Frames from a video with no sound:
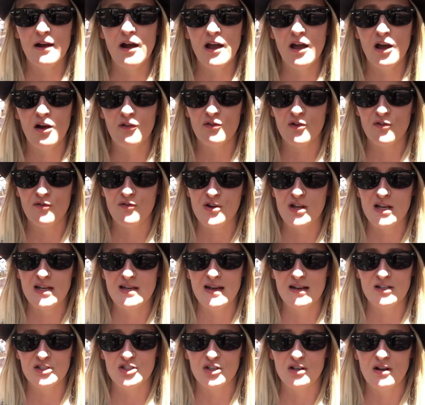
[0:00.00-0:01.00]
I offer free
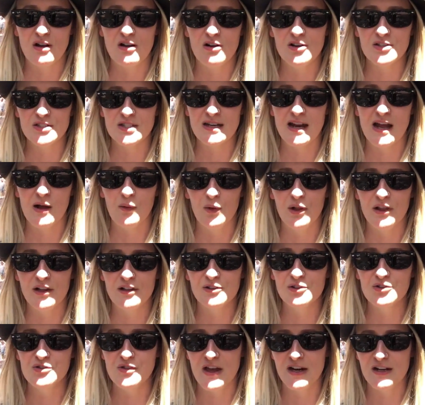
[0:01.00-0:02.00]
connection calls and I will
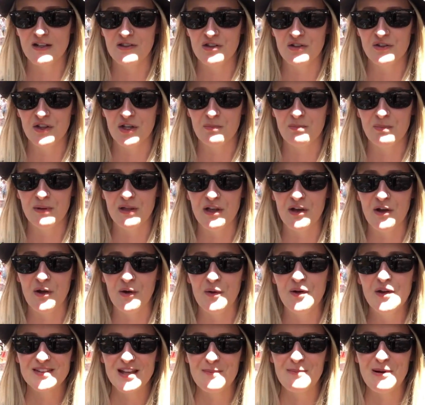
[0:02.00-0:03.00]
include that in the link below.